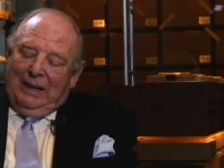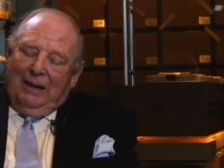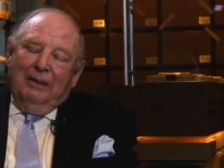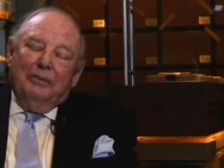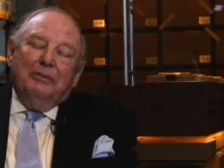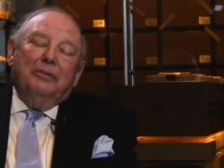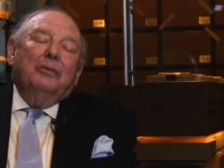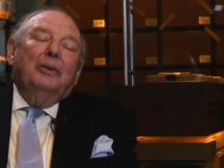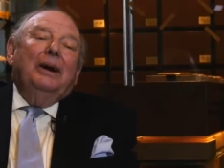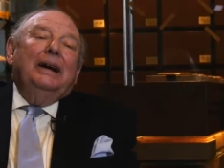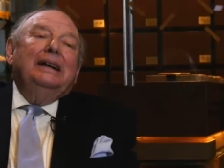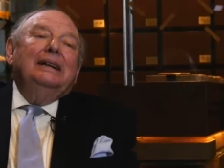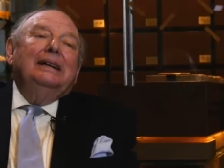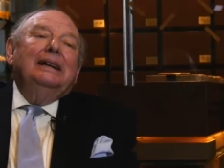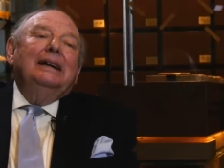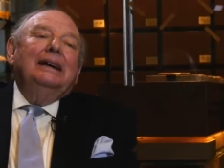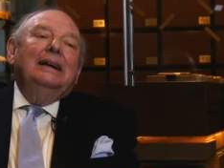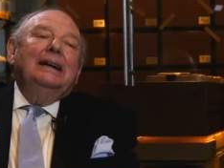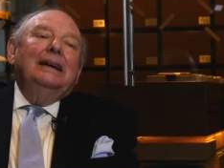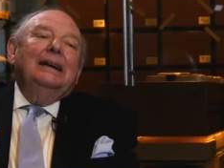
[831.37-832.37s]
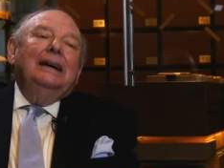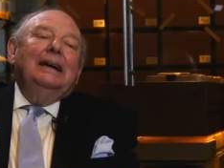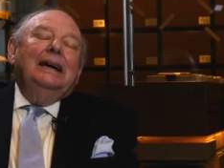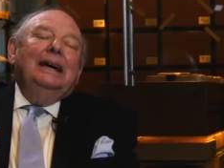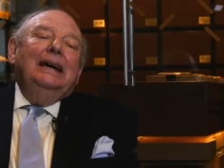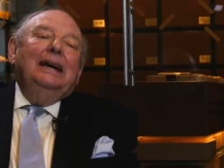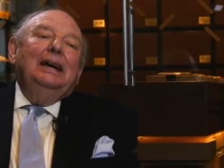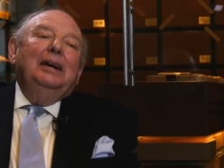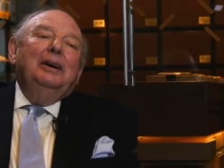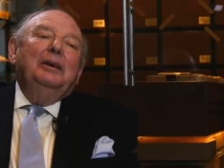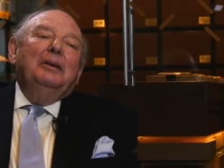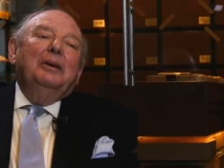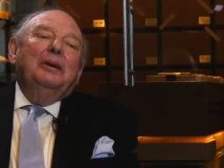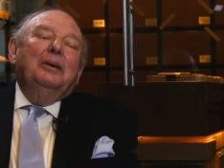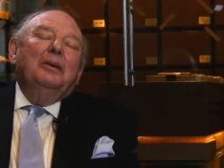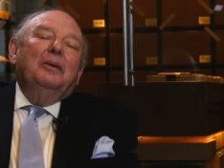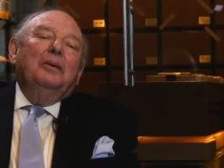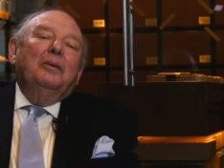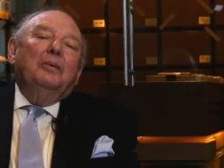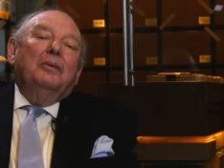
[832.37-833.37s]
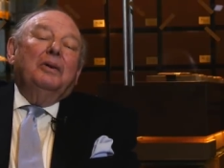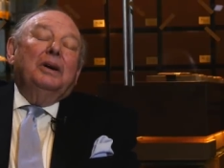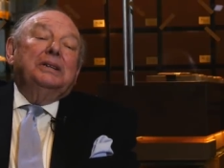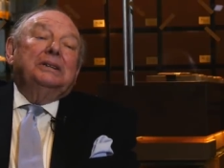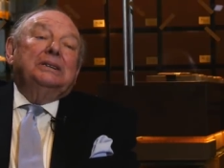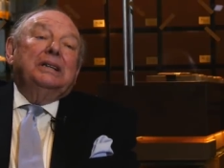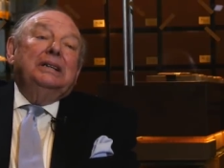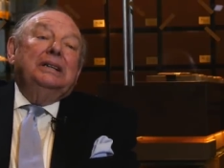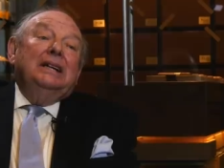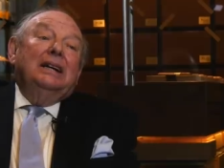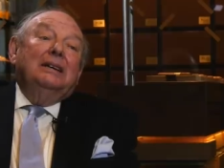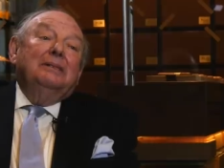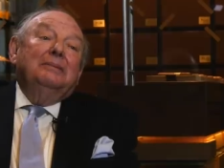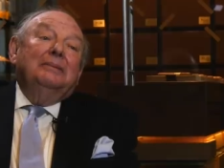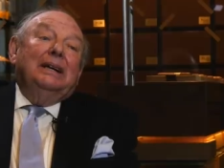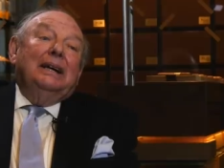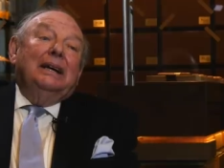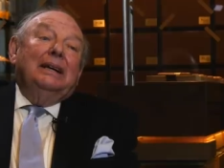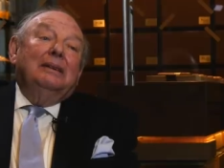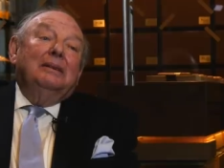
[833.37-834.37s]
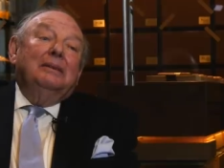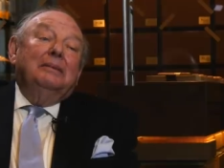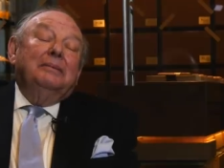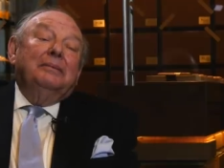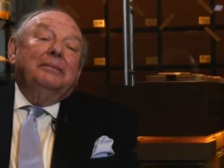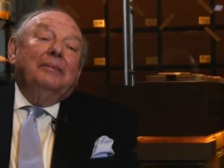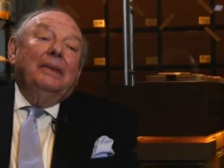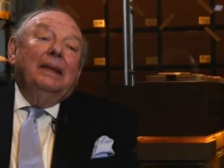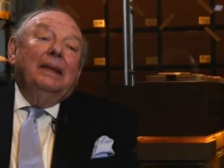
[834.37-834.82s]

of when he was a young man,